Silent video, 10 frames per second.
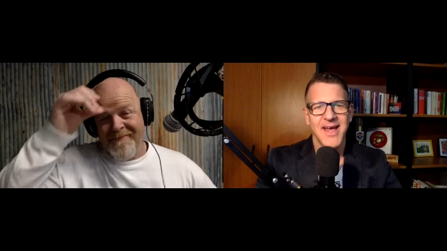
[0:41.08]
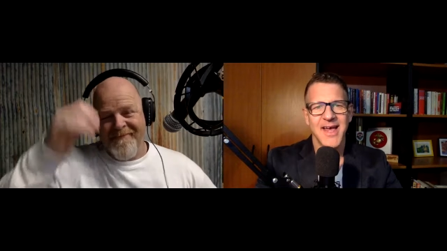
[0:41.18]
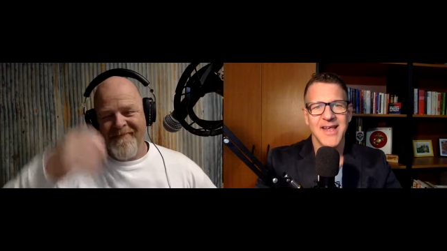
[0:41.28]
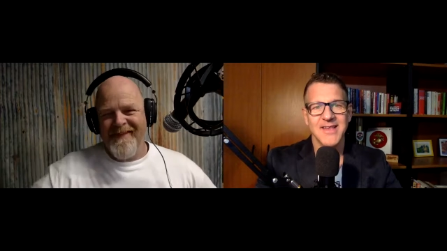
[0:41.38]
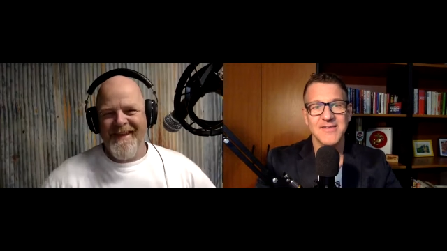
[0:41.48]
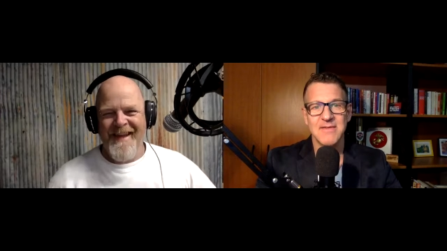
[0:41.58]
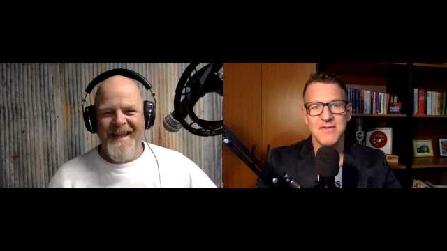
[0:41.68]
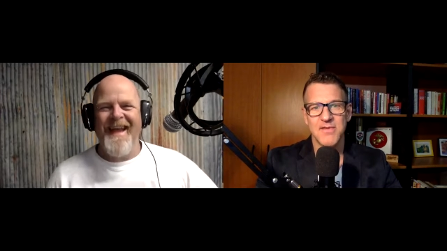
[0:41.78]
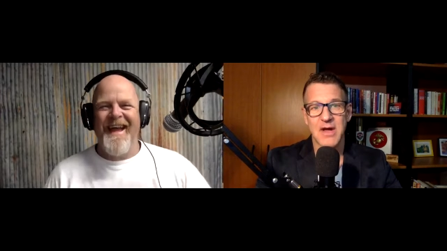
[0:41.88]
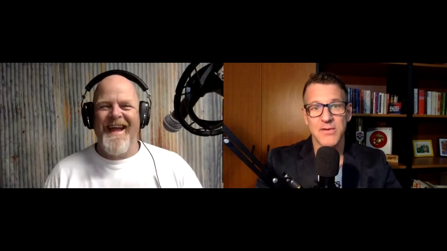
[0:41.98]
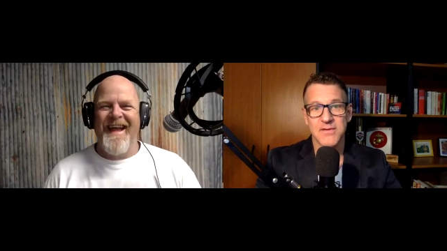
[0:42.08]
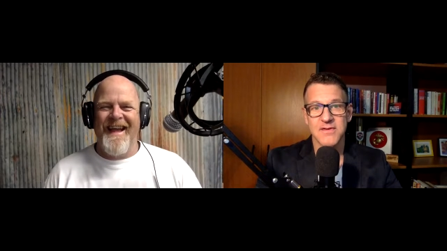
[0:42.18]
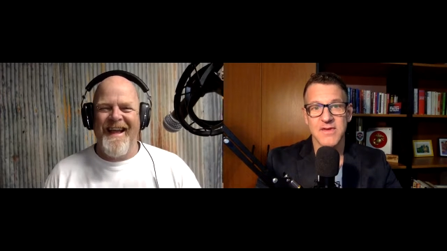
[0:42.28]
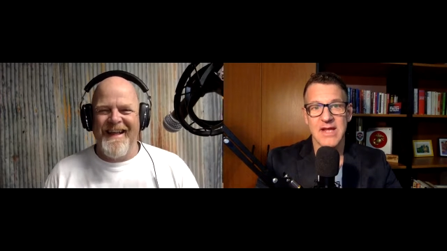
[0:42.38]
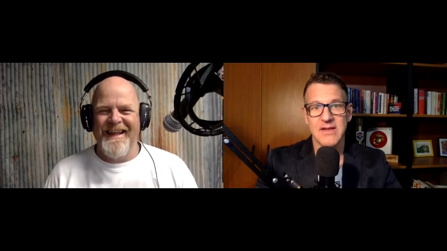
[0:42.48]
Speaker 1: and Steve's the founder of the,
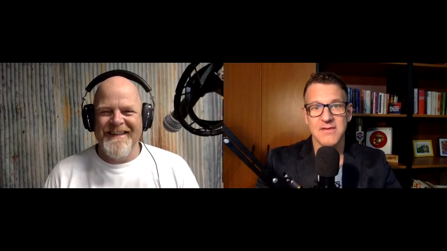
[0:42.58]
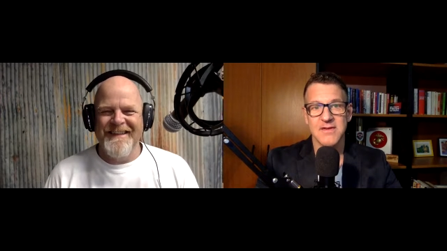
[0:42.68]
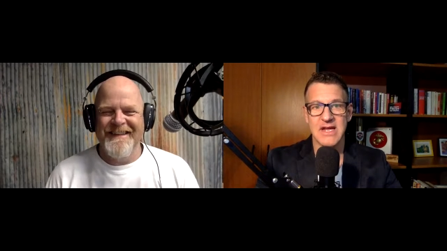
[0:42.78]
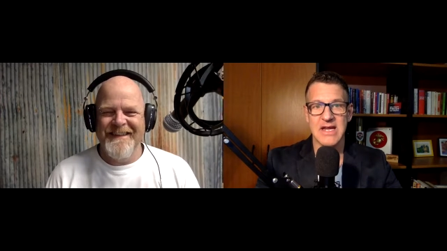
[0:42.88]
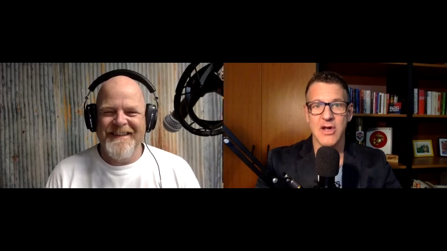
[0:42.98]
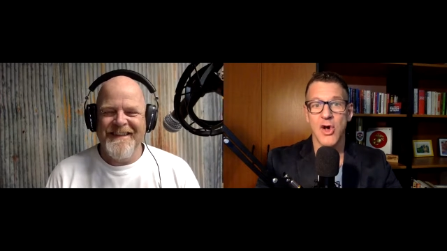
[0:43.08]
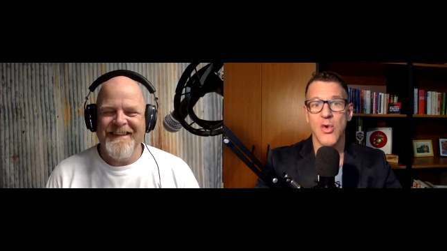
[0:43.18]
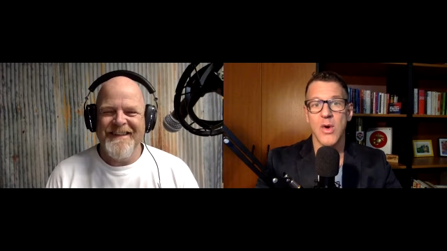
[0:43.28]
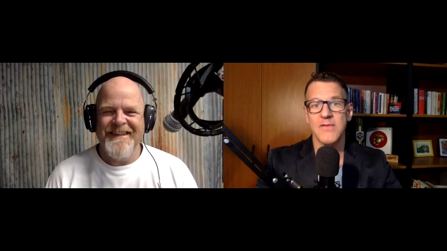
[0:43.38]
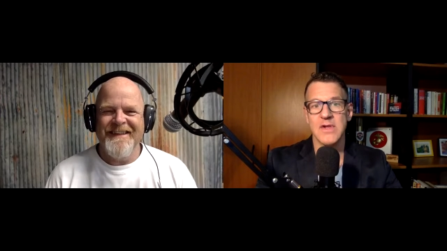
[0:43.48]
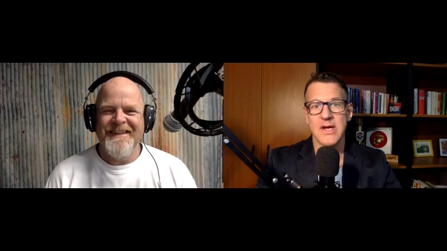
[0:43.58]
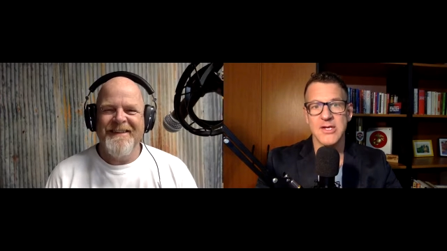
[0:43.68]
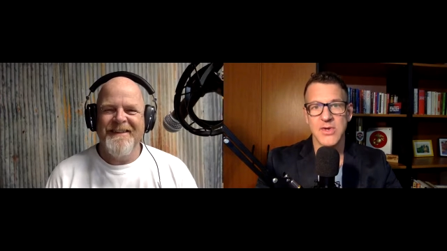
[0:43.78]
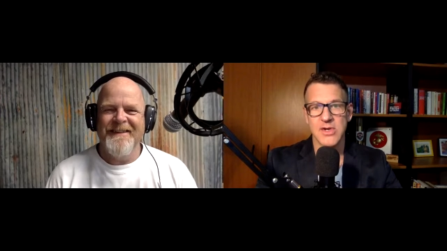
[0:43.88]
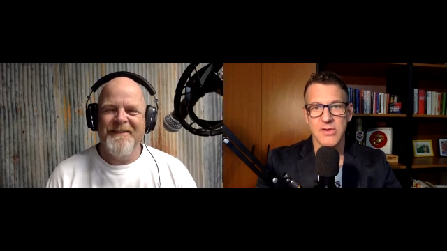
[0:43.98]
and the CEO of the
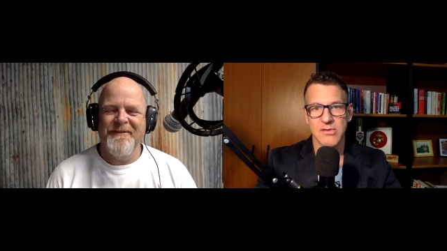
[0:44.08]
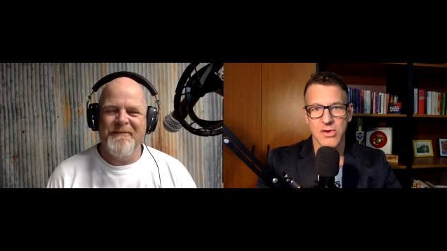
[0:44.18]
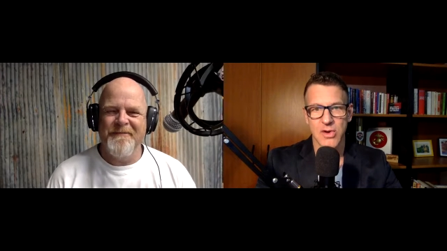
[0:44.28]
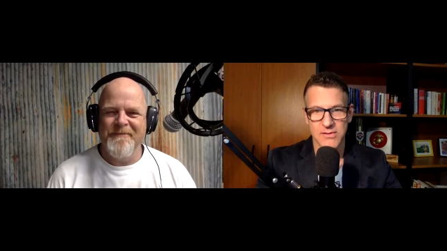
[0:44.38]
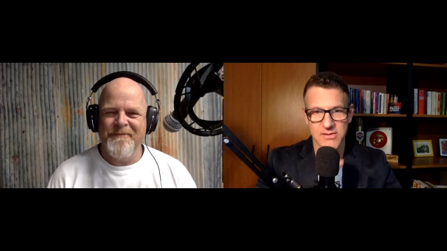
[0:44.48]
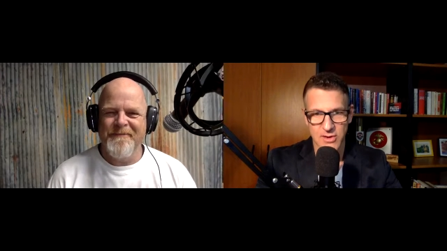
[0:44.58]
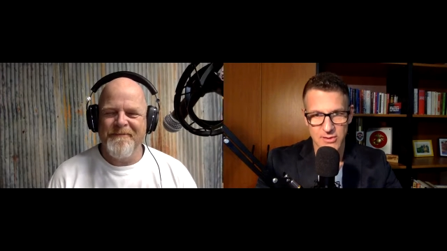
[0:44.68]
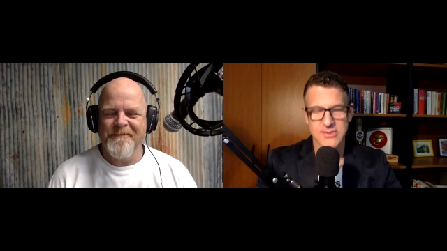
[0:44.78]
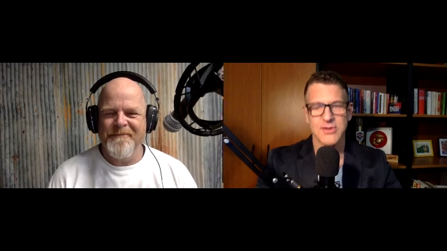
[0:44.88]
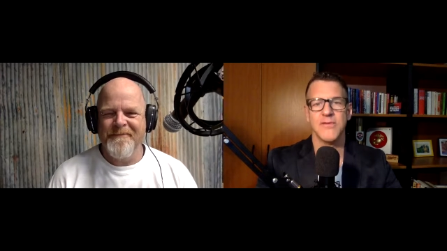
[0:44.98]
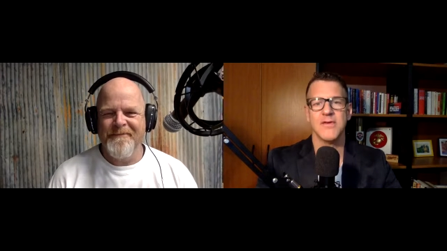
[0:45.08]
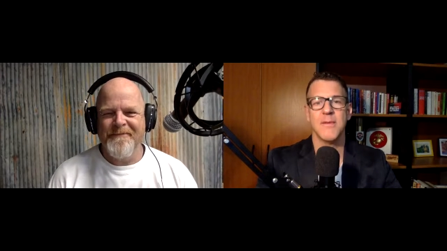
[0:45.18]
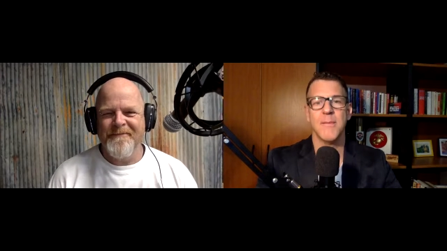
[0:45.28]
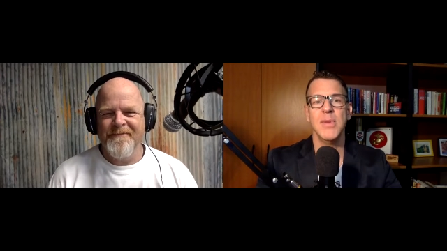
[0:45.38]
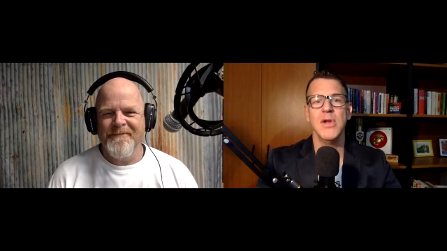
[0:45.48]
luxury concierge
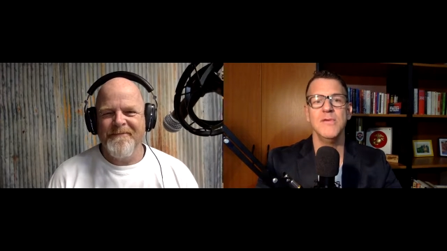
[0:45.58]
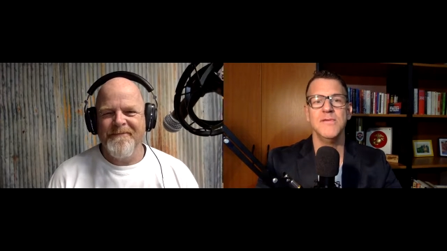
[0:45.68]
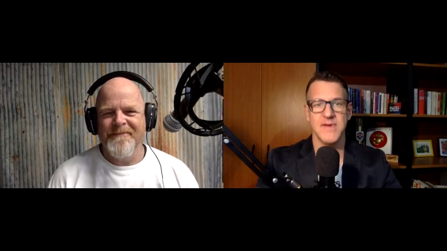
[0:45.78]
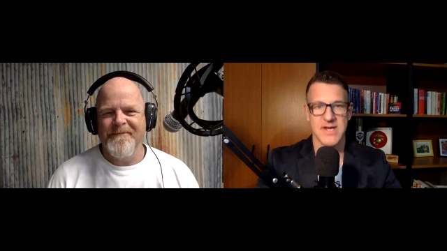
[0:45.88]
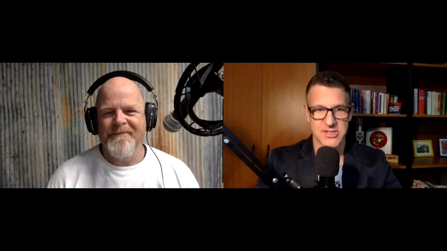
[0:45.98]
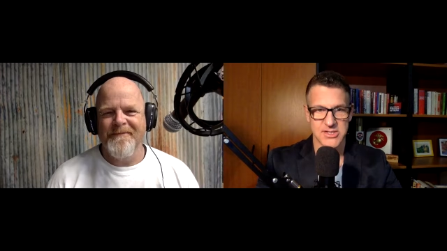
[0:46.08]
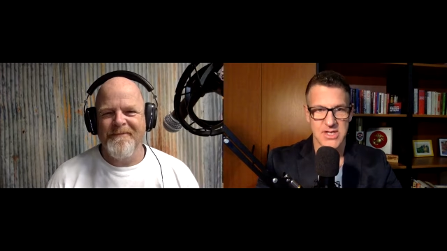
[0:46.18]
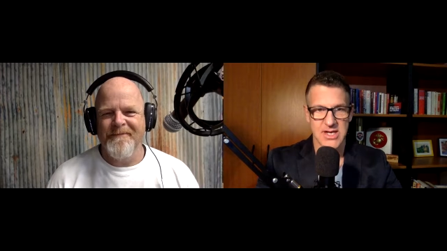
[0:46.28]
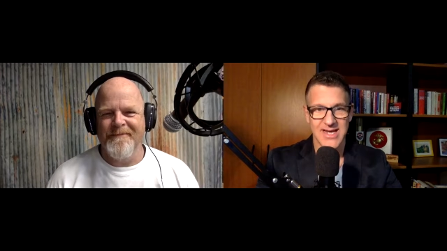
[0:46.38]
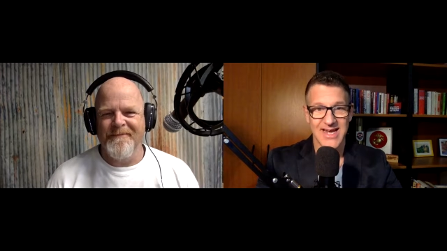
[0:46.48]
service Bluefish.